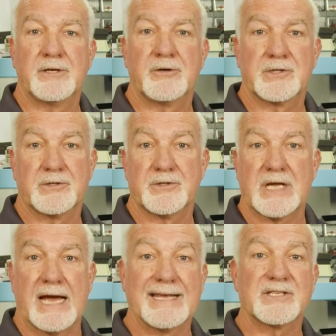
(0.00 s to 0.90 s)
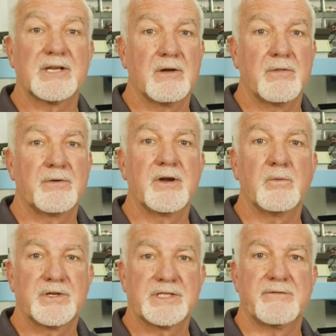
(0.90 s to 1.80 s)
Intersil's ISL
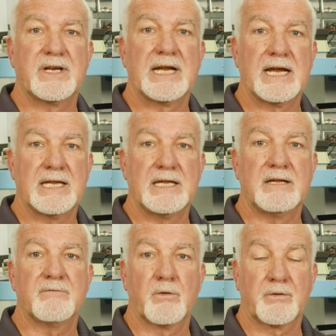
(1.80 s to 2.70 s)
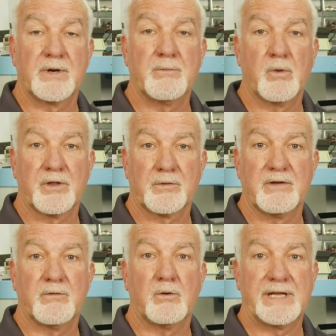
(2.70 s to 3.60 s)
3179E for
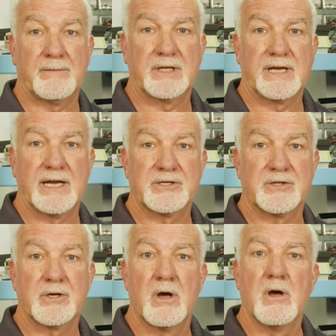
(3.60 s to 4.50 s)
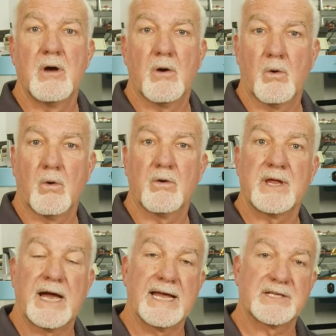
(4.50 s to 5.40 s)
3.3 volt applications or
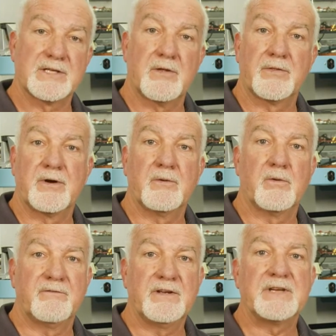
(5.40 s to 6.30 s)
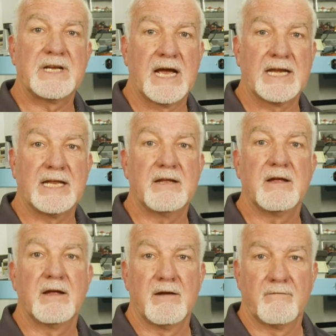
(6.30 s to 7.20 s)
the ISL 3159E
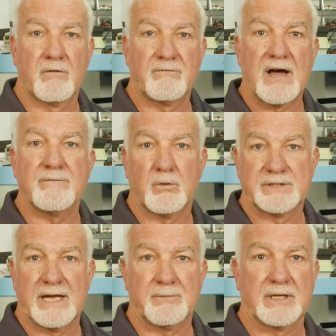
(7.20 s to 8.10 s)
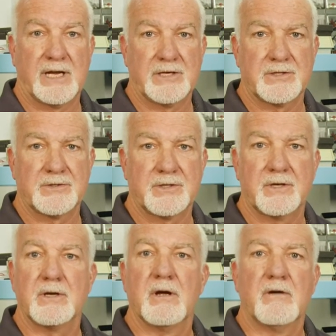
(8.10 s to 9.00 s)
for 5 volt applications.
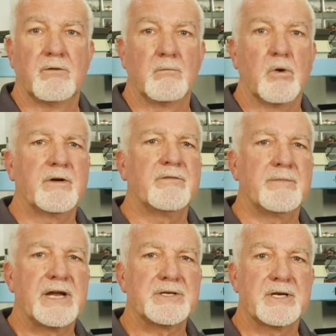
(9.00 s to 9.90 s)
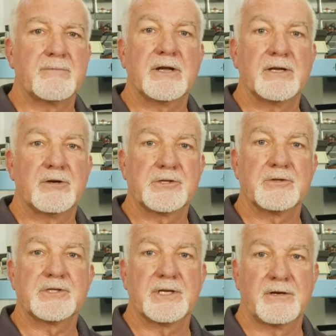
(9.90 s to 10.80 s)
For more information about
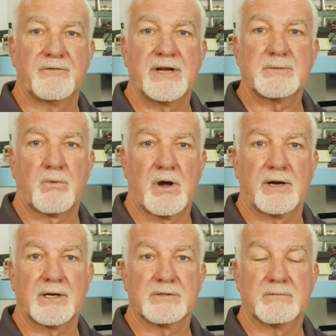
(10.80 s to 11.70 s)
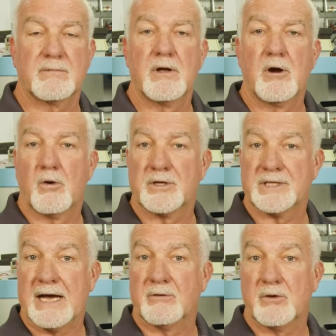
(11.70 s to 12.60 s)
Intersil's interface products or
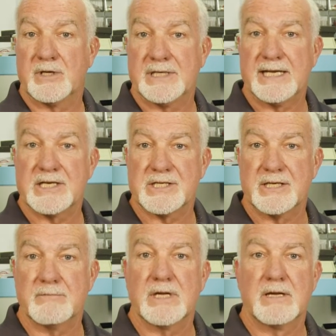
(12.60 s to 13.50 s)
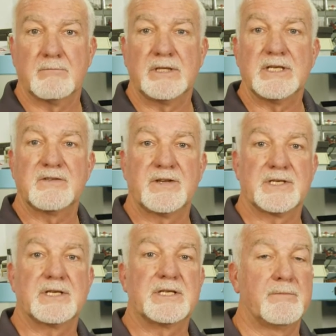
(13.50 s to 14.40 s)
to download a datasheet, please
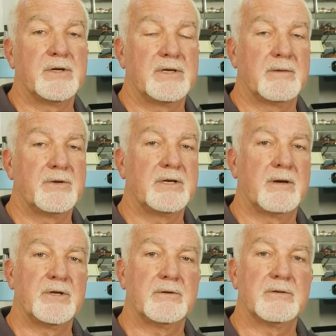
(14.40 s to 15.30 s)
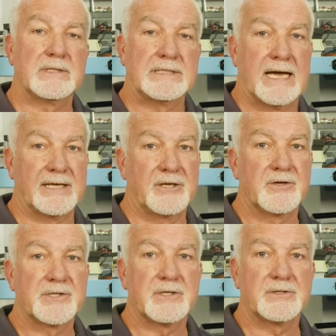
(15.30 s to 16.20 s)
visit
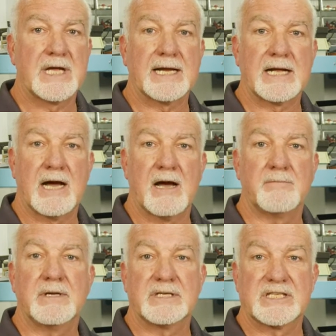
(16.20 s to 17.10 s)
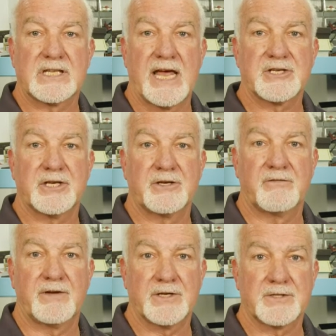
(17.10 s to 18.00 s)

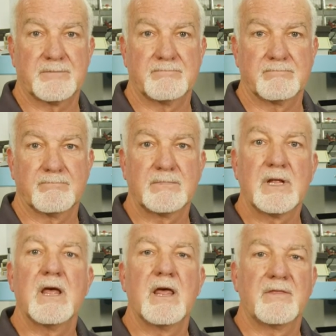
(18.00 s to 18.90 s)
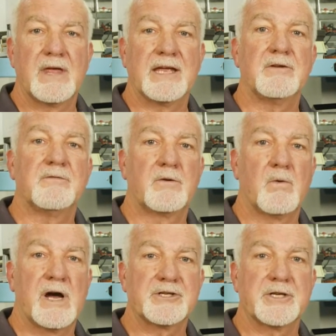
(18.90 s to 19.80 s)
www.intersil.com/interface. Thank you for
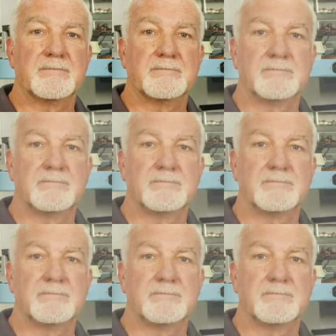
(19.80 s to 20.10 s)
watching.